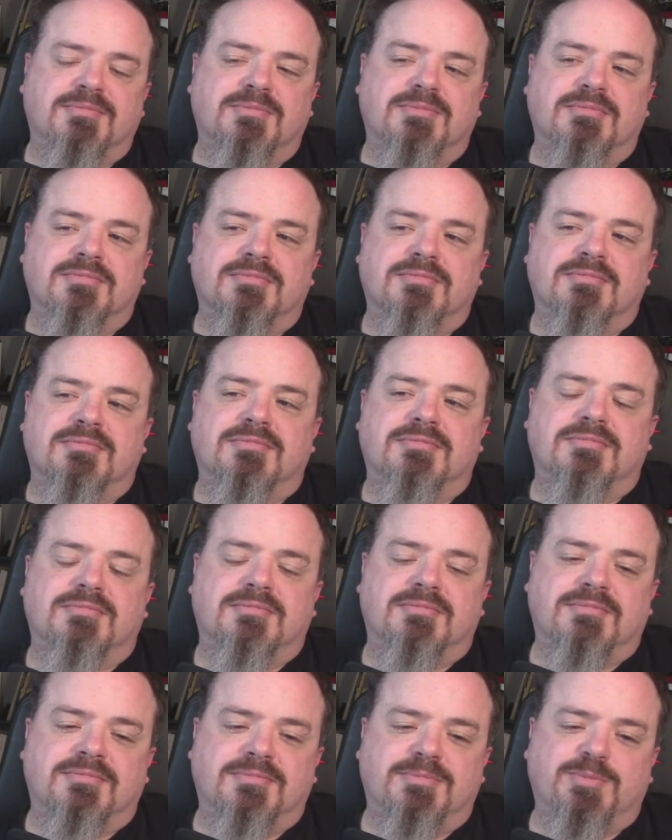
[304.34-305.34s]

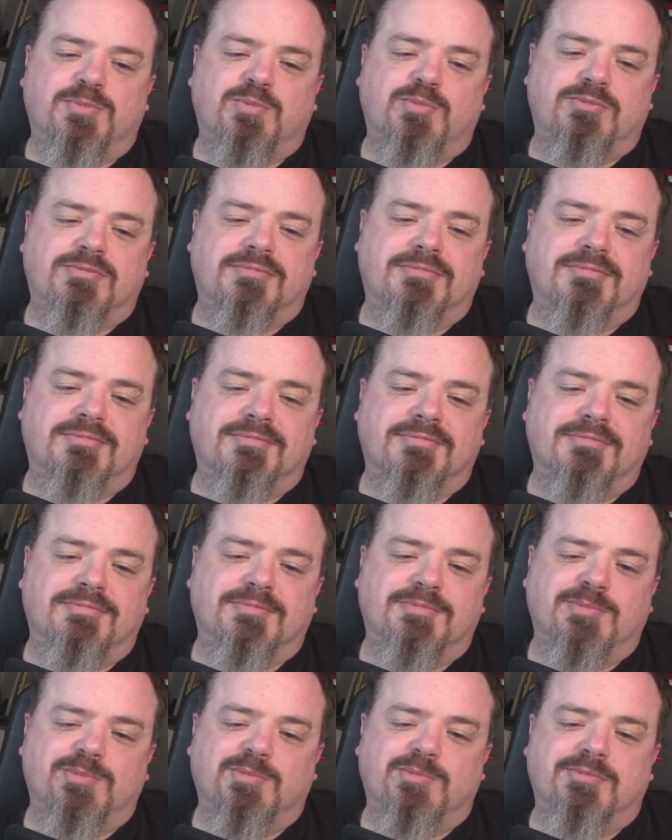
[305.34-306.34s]

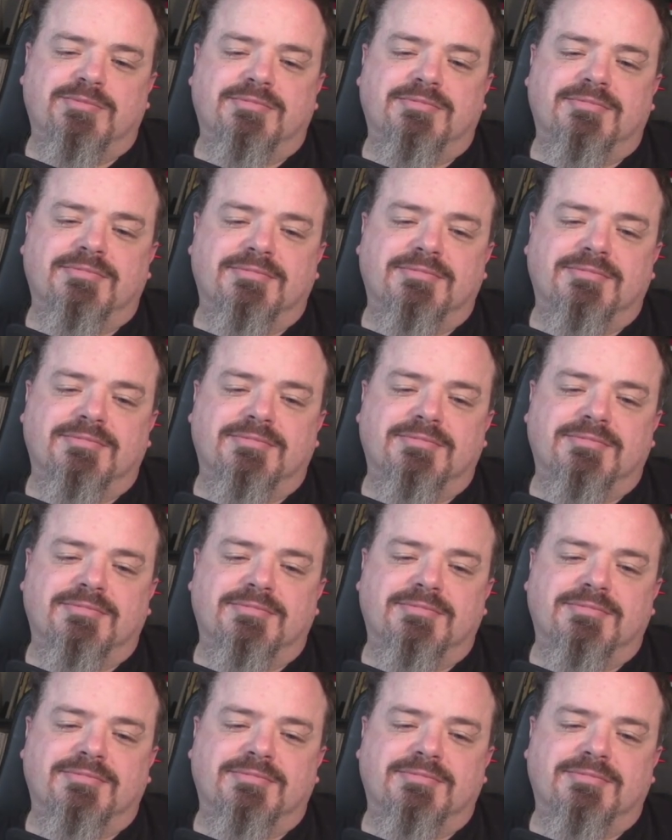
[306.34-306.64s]
[no speech]